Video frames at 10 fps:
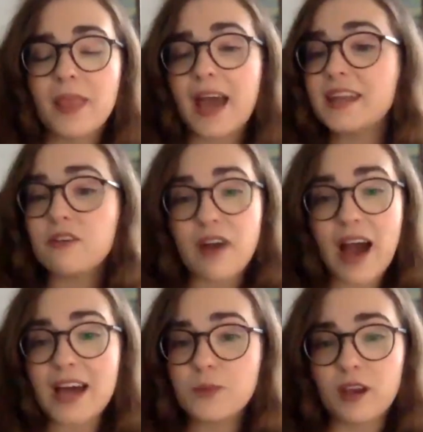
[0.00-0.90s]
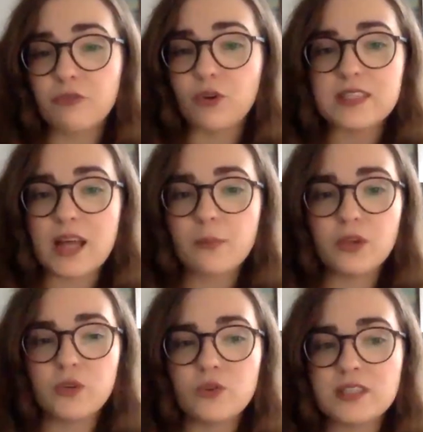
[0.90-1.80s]
And at Avaz, we have, for example,
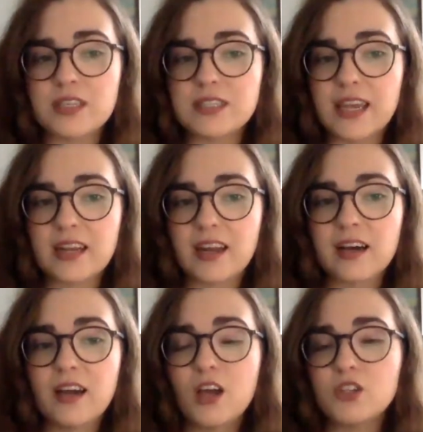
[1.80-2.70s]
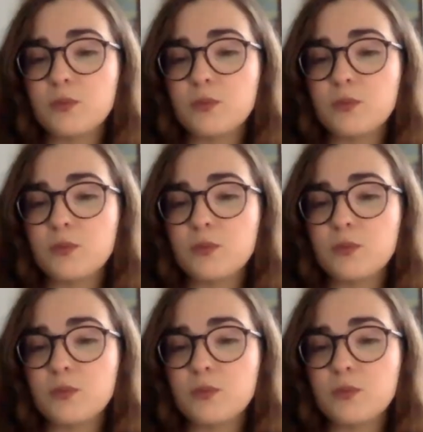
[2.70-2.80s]
used this data to